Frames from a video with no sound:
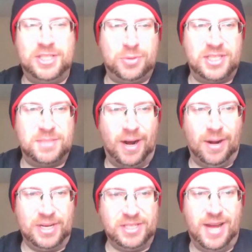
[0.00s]
he's street
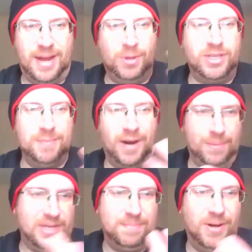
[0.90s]
smart, but he's not book
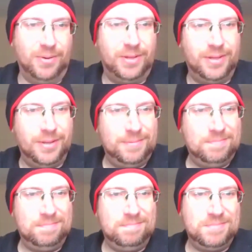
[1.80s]
smart, but he's both.
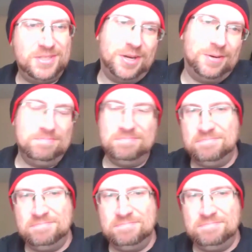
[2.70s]
So